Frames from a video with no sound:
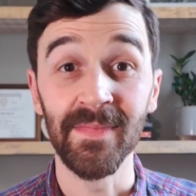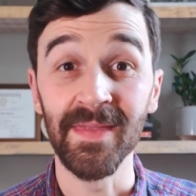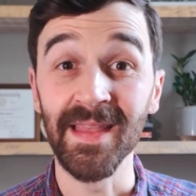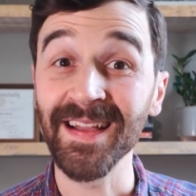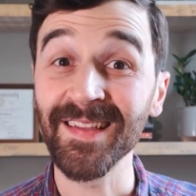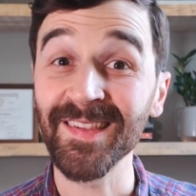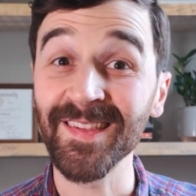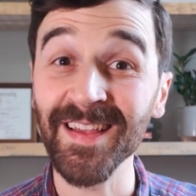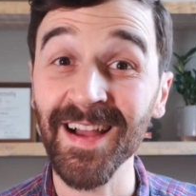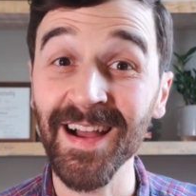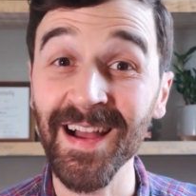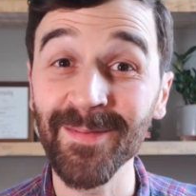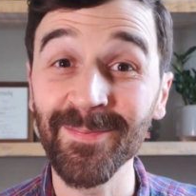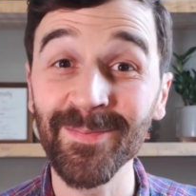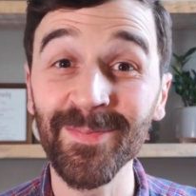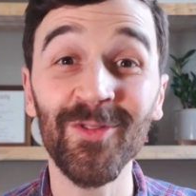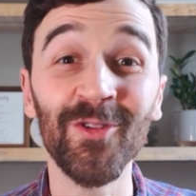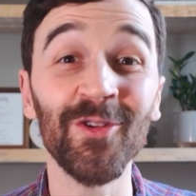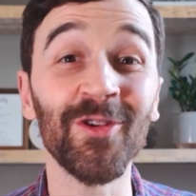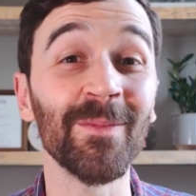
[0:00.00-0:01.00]
Next
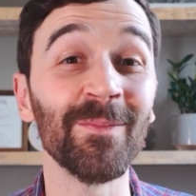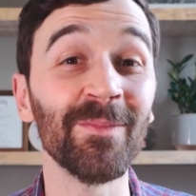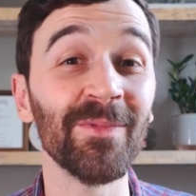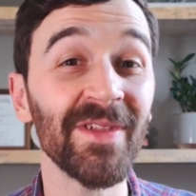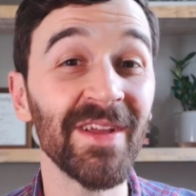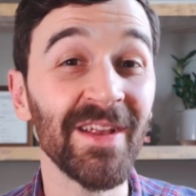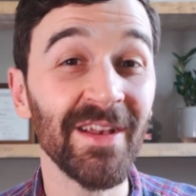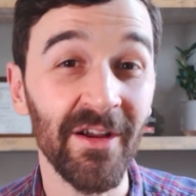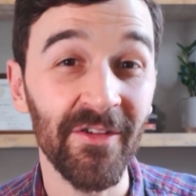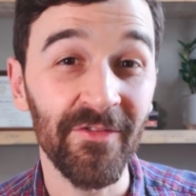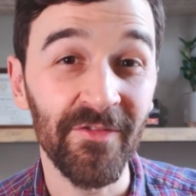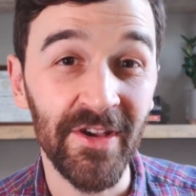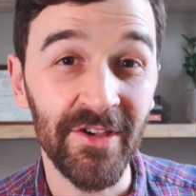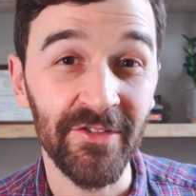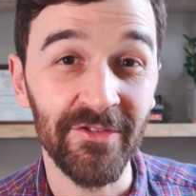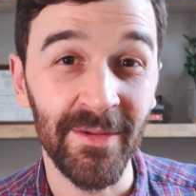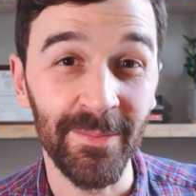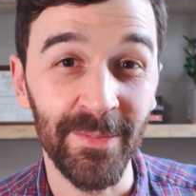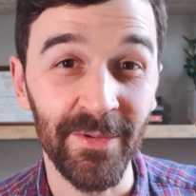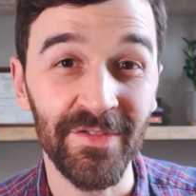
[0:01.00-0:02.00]
time, to complete our
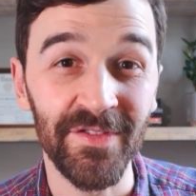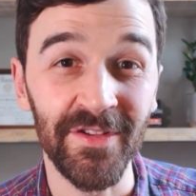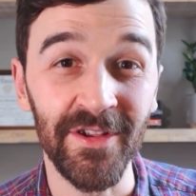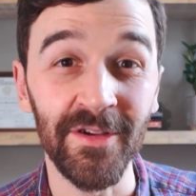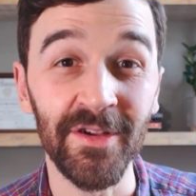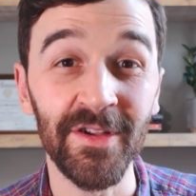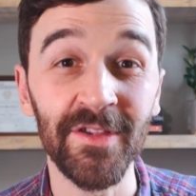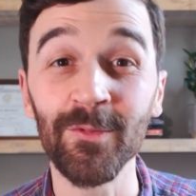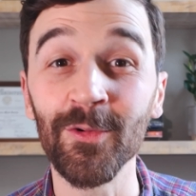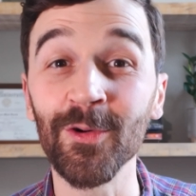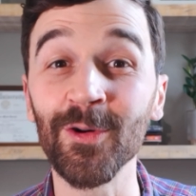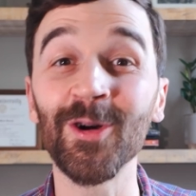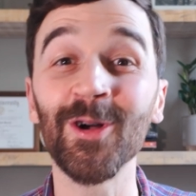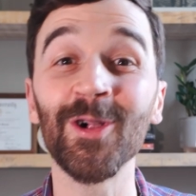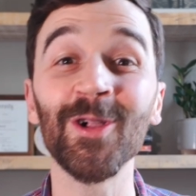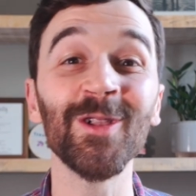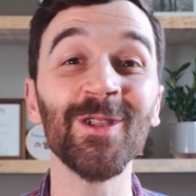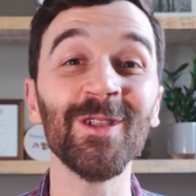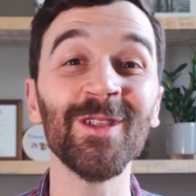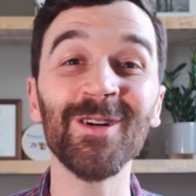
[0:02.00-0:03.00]
fixer-upper series, we'll
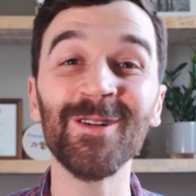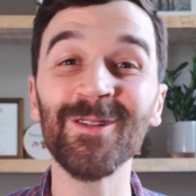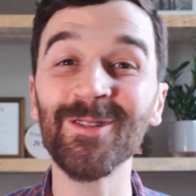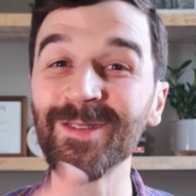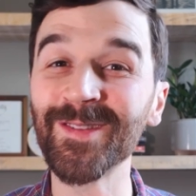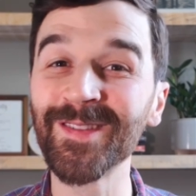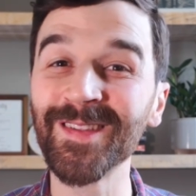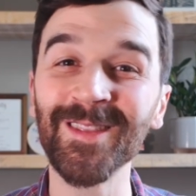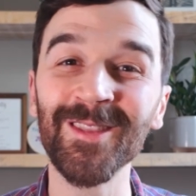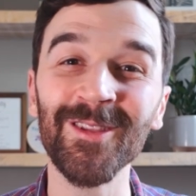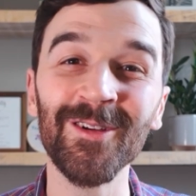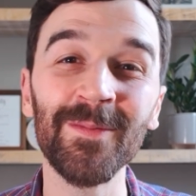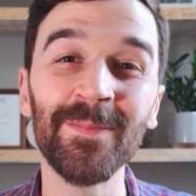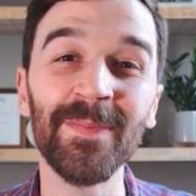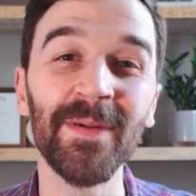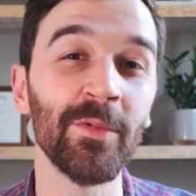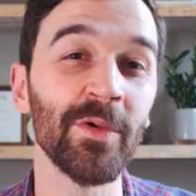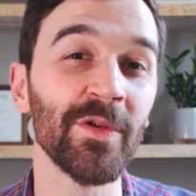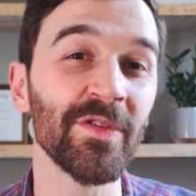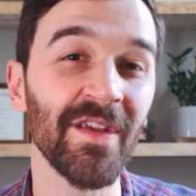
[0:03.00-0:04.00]
close the
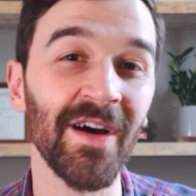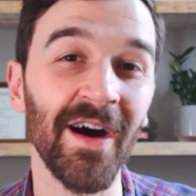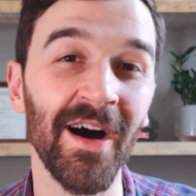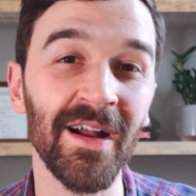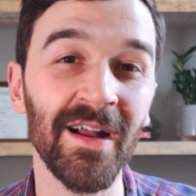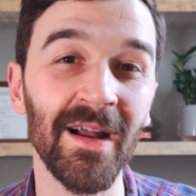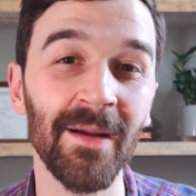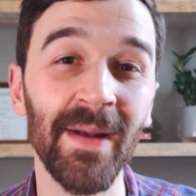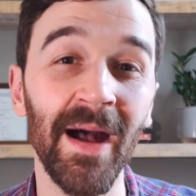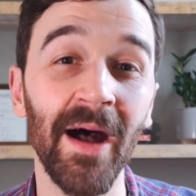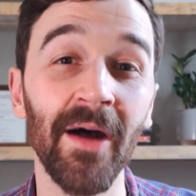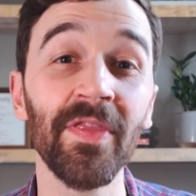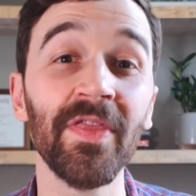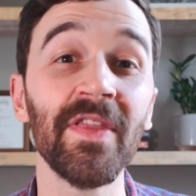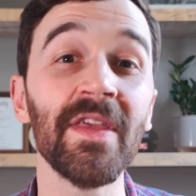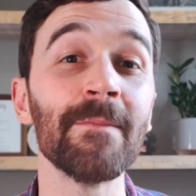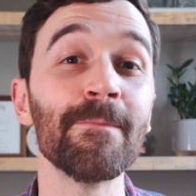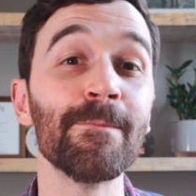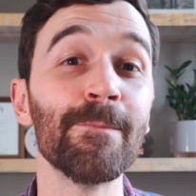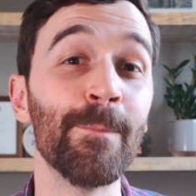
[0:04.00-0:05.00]
loop and we'll talk about
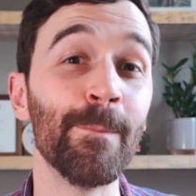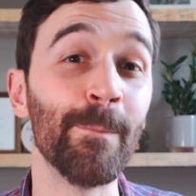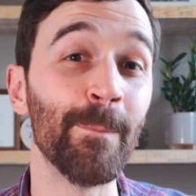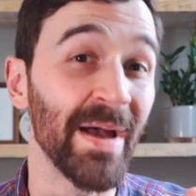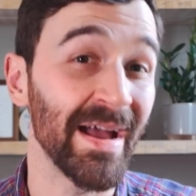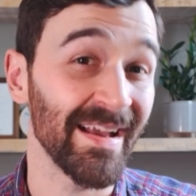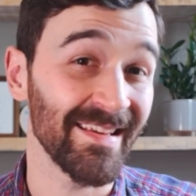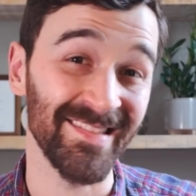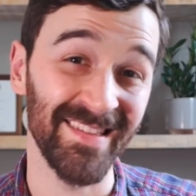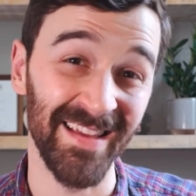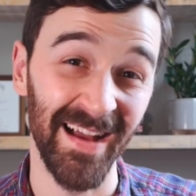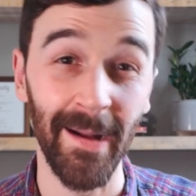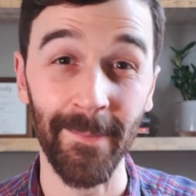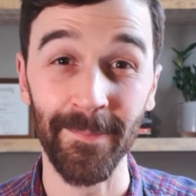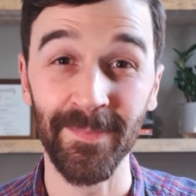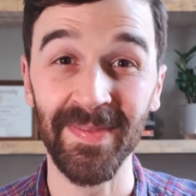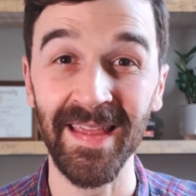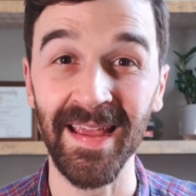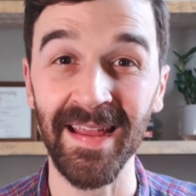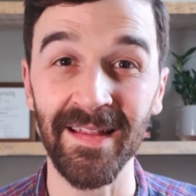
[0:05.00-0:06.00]
the best
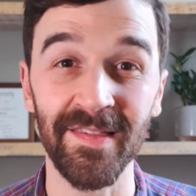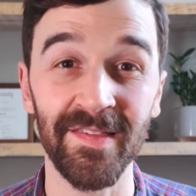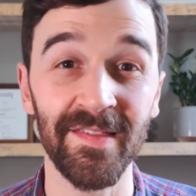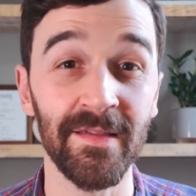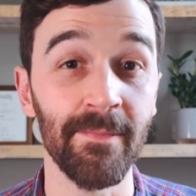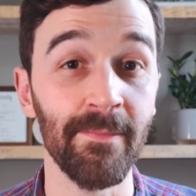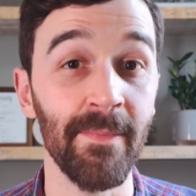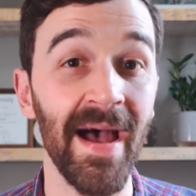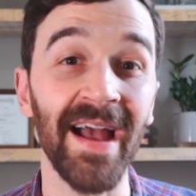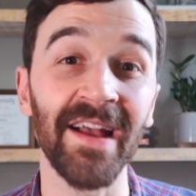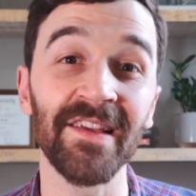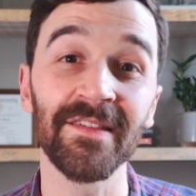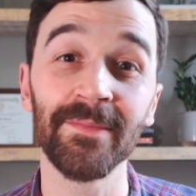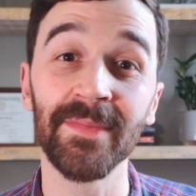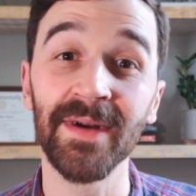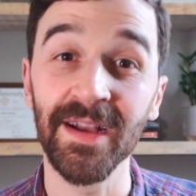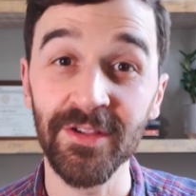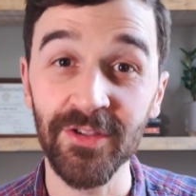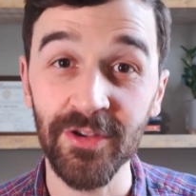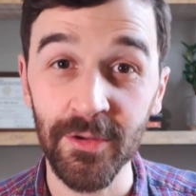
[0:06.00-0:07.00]
updates to
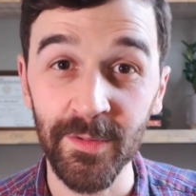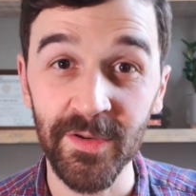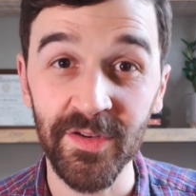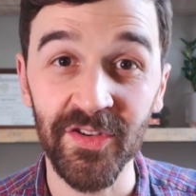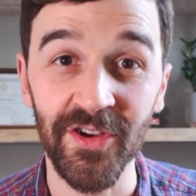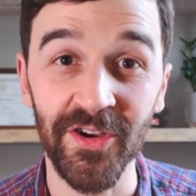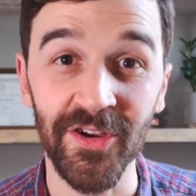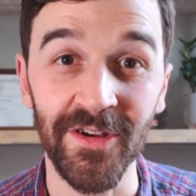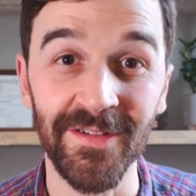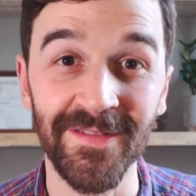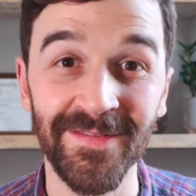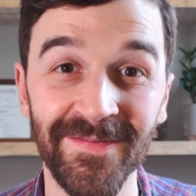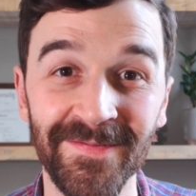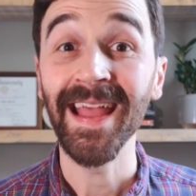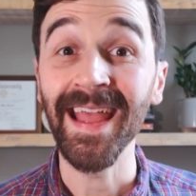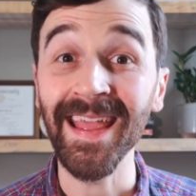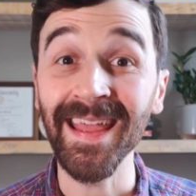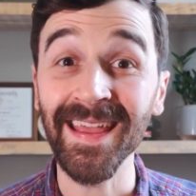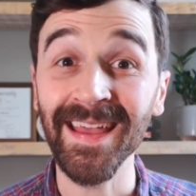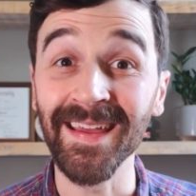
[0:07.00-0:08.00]
maximize your return
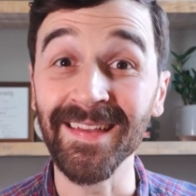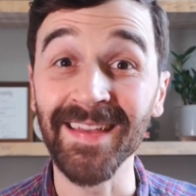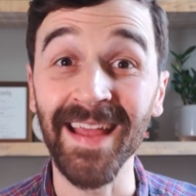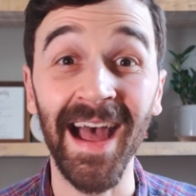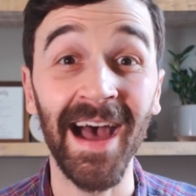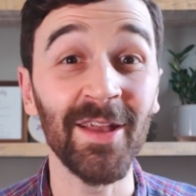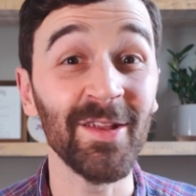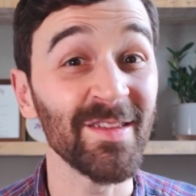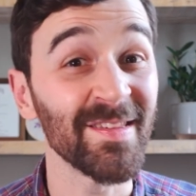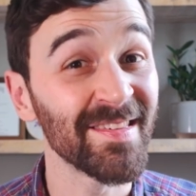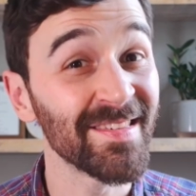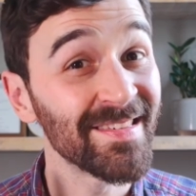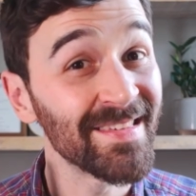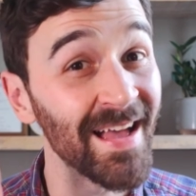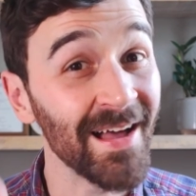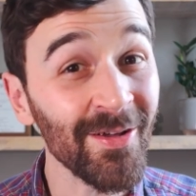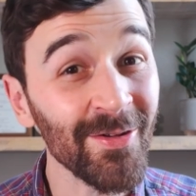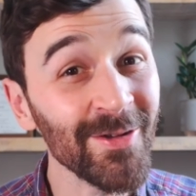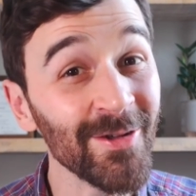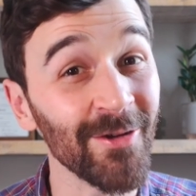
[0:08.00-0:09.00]
and how to
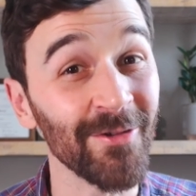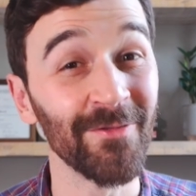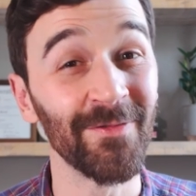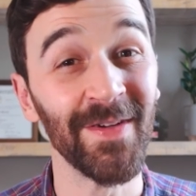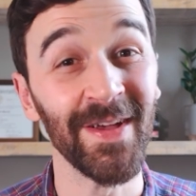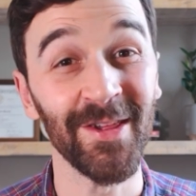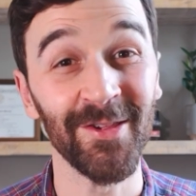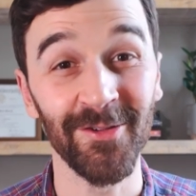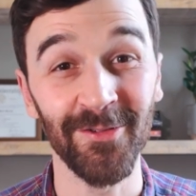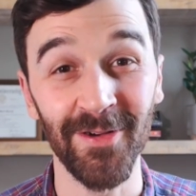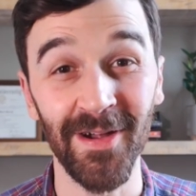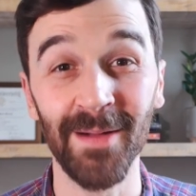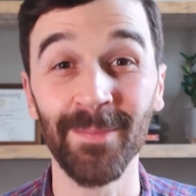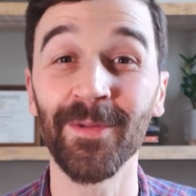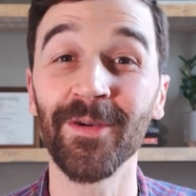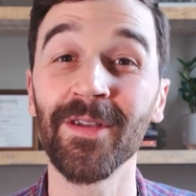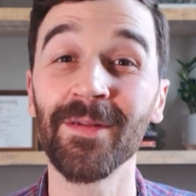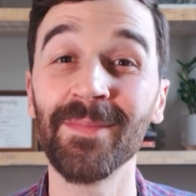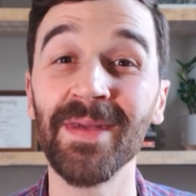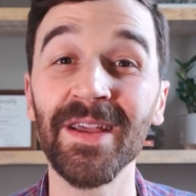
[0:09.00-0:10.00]
sell your
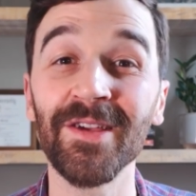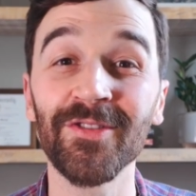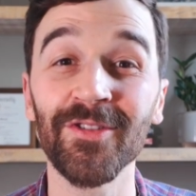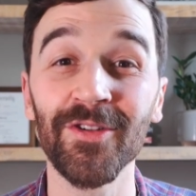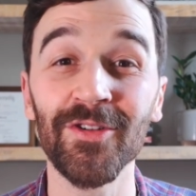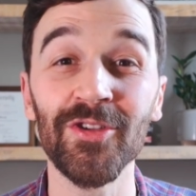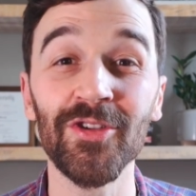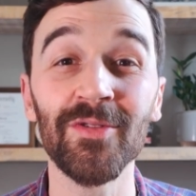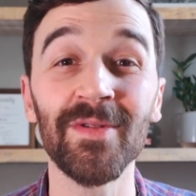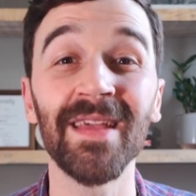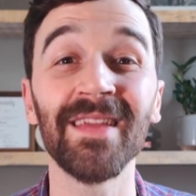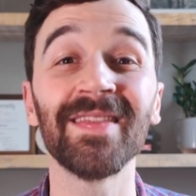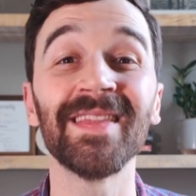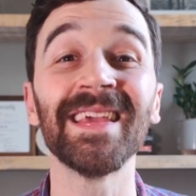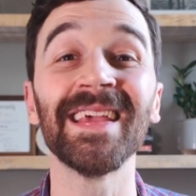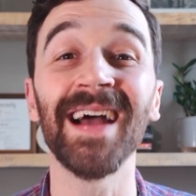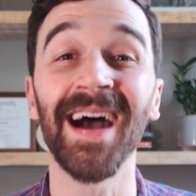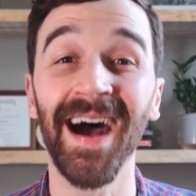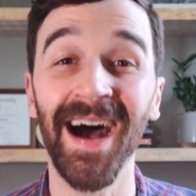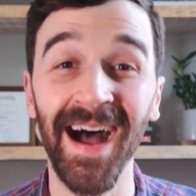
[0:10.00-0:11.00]
fixer-upper to make sure you get
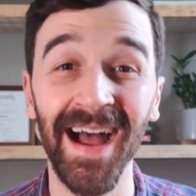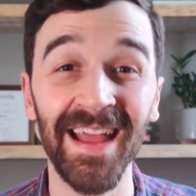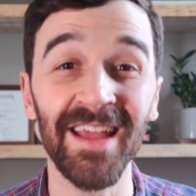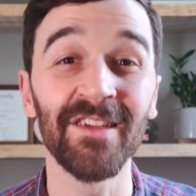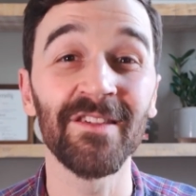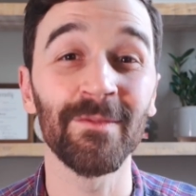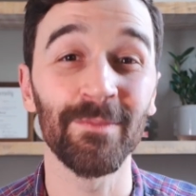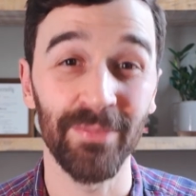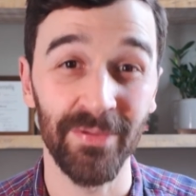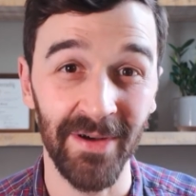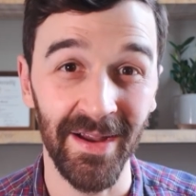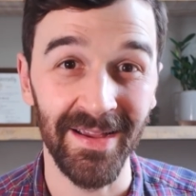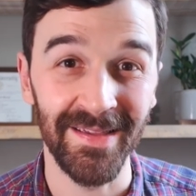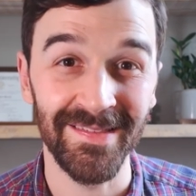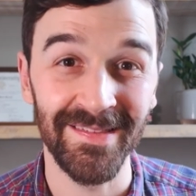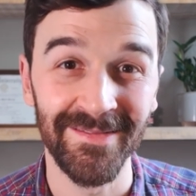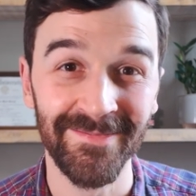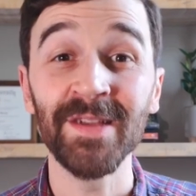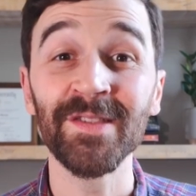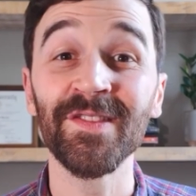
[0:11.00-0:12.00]
the highest price.